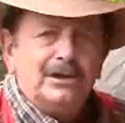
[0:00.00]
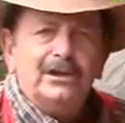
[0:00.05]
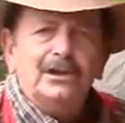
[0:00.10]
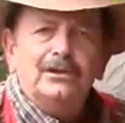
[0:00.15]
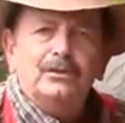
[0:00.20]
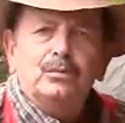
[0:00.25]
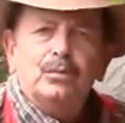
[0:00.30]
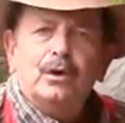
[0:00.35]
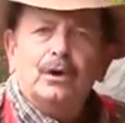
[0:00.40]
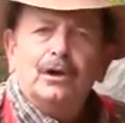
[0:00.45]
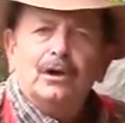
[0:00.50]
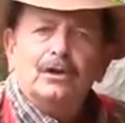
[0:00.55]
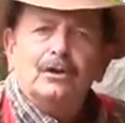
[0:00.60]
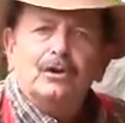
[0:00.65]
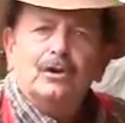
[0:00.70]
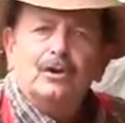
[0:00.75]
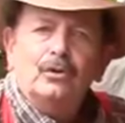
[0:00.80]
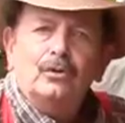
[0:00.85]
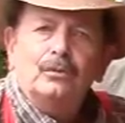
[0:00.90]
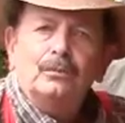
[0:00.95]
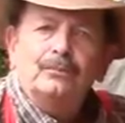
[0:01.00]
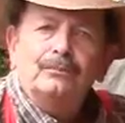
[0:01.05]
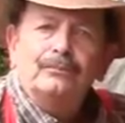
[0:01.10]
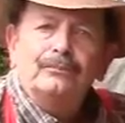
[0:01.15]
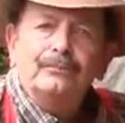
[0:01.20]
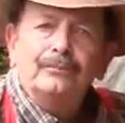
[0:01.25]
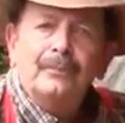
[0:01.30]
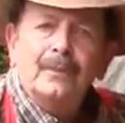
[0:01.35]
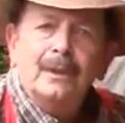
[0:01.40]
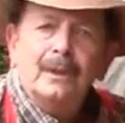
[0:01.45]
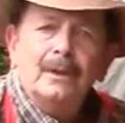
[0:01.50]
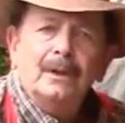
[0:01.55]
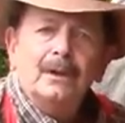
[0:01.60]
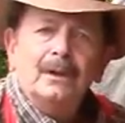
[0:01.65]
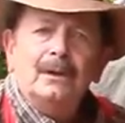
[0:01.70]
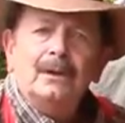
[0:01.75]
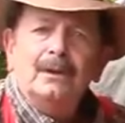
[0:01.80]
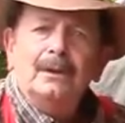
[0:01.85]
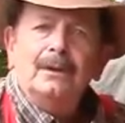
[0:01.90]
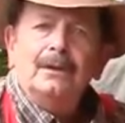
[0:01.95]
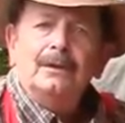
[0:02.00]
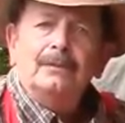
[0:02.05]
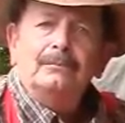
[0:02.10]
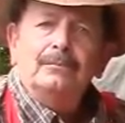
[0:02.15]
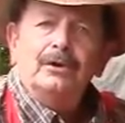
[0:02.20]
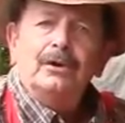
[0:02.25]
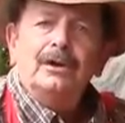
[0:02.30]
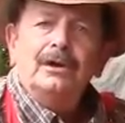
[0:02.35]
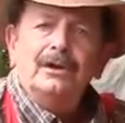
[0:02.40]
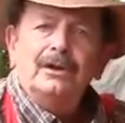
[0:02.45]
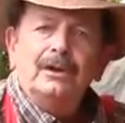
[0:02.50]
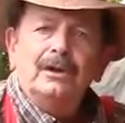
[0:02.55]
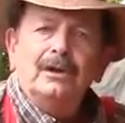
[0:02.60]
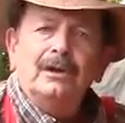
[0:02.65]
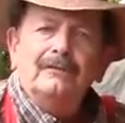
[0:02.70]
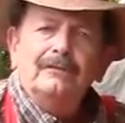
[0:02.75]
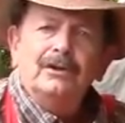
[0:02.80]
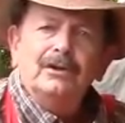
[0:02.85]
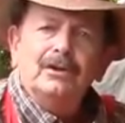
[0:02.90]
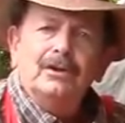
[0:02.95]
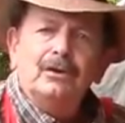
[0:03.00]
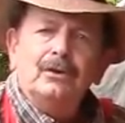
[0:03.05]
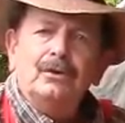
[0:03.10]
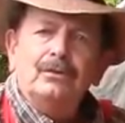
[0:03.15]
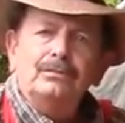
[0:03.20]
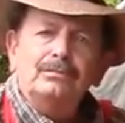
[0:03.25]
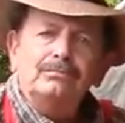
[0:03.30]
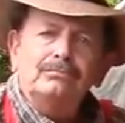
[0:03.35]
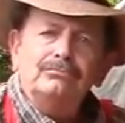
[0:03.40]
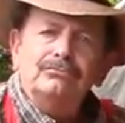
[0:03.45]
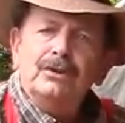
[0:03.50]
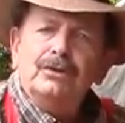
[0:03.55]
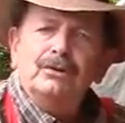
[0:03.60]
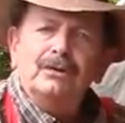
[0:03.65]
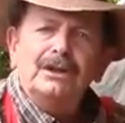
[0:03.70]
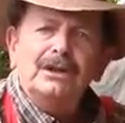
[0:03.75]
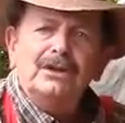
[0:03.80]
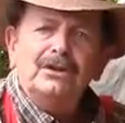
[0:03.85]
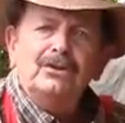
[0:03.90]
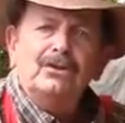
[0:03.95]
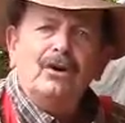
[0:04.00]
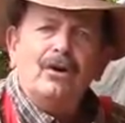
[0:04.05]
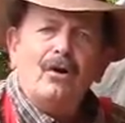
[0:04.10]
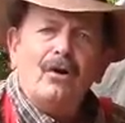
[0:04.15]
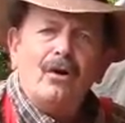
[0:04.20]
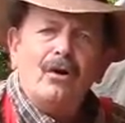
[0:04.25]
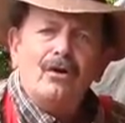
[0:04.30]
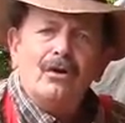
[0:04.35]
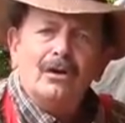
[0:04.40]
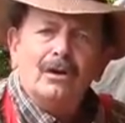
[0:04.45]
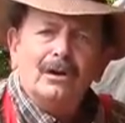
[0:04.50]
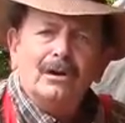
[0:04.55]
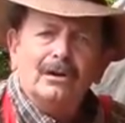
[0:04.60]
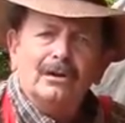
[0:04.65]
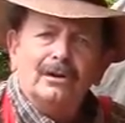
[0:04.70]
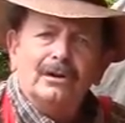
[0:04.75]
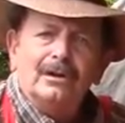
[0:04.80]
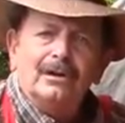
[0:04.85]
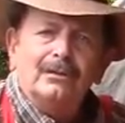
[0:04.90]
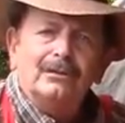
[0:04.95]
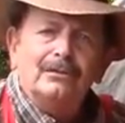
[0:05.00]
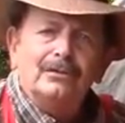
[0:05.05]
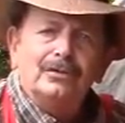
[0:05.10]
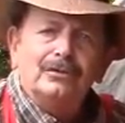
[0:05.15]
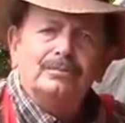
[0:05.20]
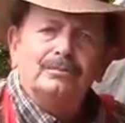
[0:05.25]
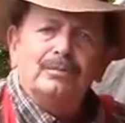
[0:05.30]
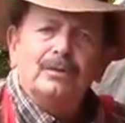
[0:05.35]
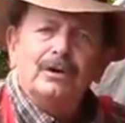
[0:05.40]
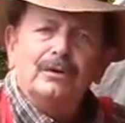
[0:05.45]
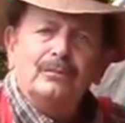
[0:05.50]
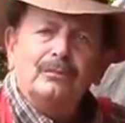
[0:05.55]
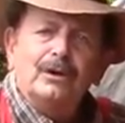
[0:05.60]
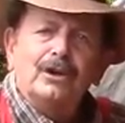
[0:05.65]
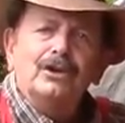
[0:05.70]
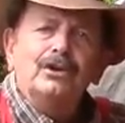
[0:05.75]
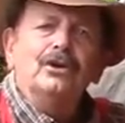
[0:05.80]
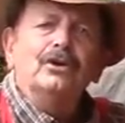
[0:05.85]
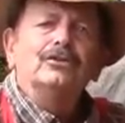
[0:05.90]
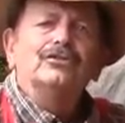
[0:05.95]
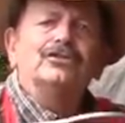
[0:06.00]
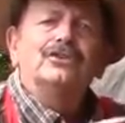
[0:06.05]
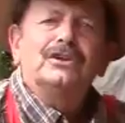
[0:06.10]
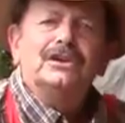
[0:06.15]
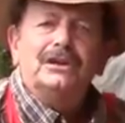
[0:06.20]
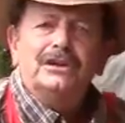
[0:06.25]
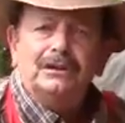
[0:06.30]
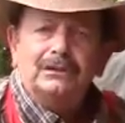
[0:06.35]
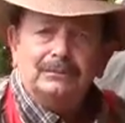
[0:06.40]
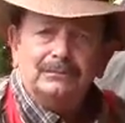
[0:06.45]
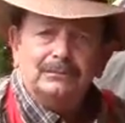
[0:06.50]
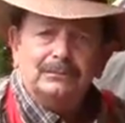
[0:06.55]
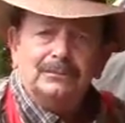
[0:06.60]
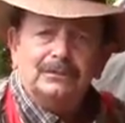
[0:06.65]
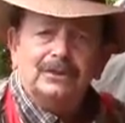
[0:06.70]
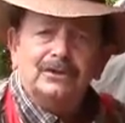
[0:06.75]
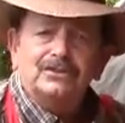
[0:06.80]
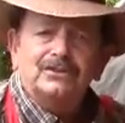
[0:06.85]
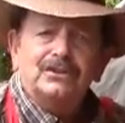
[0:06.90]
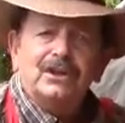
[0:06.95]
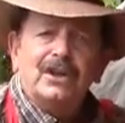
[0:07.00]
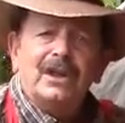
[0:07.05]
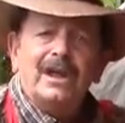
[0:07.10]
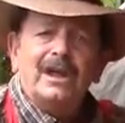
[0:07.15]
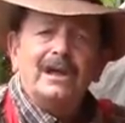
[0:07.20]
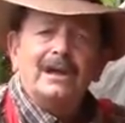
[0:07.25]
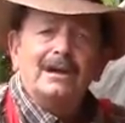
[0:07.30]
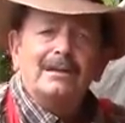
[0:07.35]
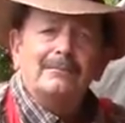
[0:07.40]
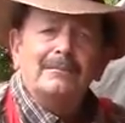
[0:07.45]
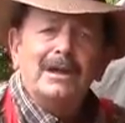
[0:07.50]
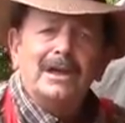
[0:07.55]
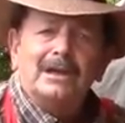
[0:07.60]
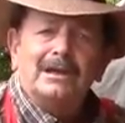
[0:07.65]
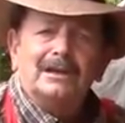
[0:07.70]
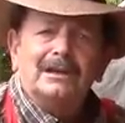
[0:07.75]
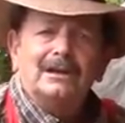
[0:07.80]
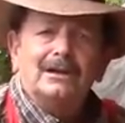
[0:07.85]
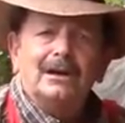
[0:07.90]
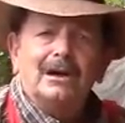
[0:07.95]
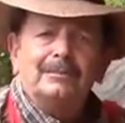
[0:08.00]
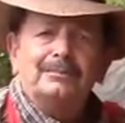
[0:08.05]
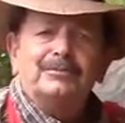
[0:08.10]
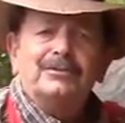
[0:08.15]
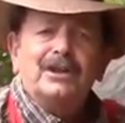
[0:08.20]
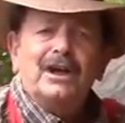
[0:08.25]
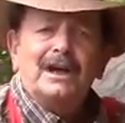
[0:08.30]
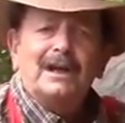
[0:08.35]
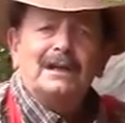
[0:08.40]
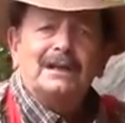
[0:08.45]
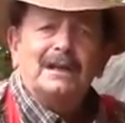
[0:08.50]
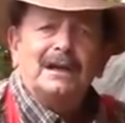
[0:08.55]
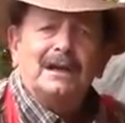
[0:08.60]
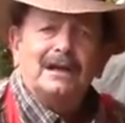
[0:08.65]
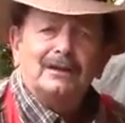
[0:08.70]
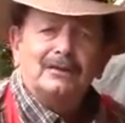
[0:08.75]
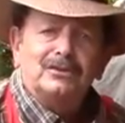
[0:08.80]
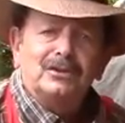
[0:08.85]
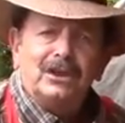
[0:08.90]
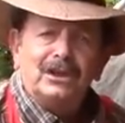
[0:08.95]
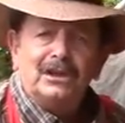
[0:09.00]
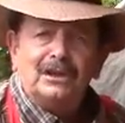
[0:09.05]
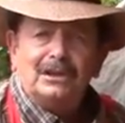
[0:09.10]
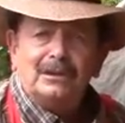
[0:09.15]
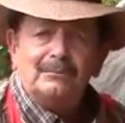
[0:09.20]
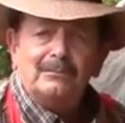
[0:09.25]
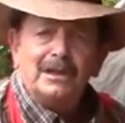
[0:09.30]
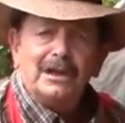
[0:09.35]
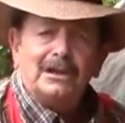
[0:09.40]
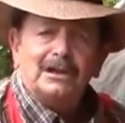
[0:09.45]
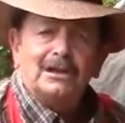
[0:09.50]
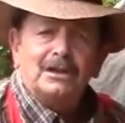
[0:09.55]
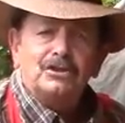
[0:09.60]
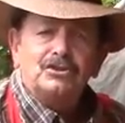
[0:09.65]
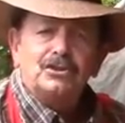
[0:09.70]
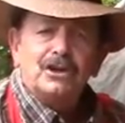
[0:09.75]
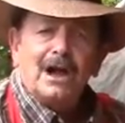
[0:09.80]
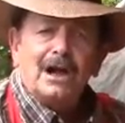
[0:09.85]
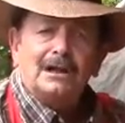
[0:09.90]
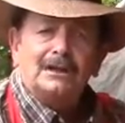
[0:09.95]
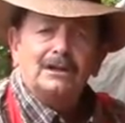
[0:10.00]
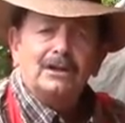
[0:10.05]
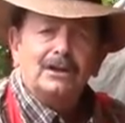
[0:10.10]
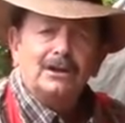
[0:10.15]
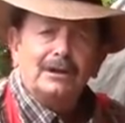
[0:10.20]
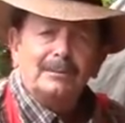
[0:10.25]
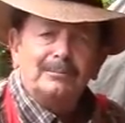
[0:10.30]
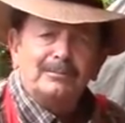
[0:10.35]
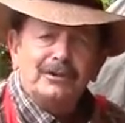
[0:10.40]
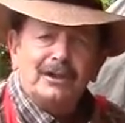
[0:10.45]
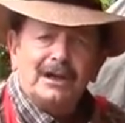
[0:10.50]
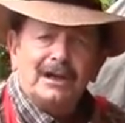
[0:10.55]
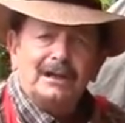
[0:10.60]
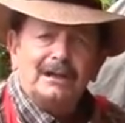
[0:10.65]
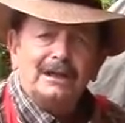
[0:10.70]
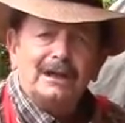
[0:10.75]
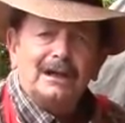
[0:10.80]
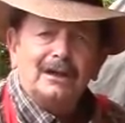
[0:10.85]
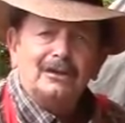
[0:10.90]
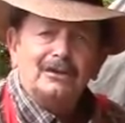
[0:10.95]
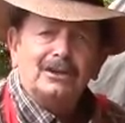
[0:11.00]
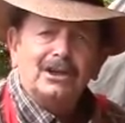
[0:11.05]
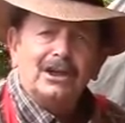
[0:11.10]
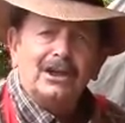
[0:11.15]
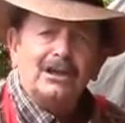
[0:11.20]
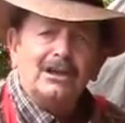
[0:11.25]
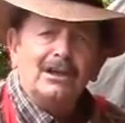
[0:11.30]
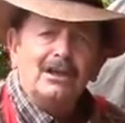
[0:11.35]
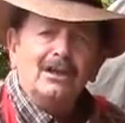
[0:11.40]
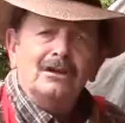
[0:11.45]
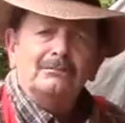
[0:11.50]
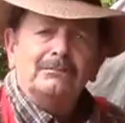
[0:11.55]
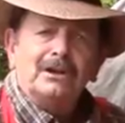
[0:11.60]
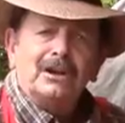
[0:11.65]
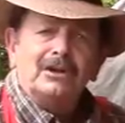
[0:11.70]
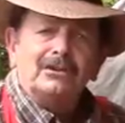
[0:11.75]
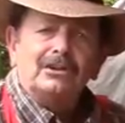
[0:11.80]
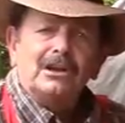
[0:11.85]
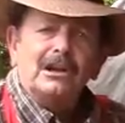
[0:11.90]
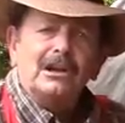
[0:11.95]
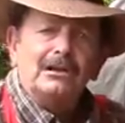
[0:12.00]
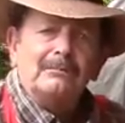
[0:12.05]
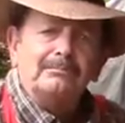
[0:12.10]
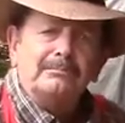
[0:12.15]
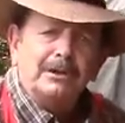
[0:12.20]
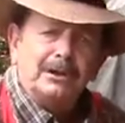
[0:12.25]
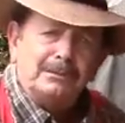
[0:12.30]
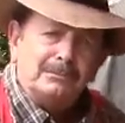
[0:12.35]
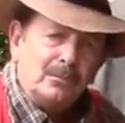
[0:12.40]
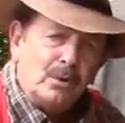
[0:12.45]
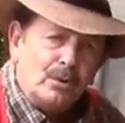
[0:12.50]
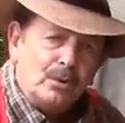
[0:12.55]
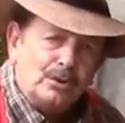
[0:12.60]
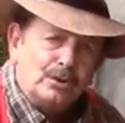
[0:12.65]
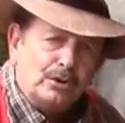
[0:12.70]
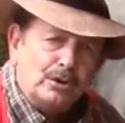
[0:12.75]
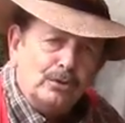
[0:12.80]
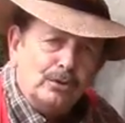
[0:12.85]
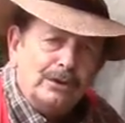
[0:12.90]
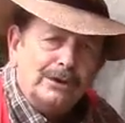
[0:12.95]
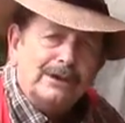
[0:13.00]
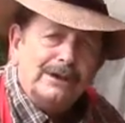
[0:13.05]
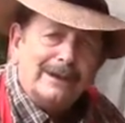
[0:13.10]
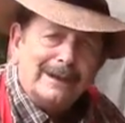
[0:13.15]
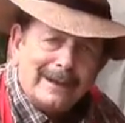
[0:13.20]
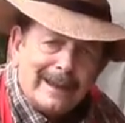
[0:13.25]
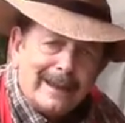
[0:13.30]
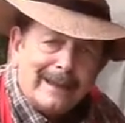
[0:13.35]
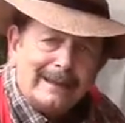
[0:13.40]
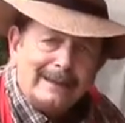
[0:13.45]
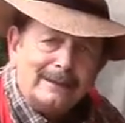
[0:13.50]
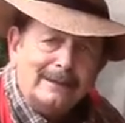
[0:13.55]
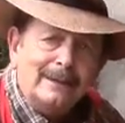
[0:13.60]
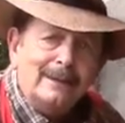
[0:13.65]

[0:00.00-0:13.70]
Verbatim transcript: these while ago put it in the oven, no, don't need no oil or nothing, just pour, well, you'll see. So today I'm making an upside down cake. I'm making a chocolate upside down cake, but there's a little bit more to it than that.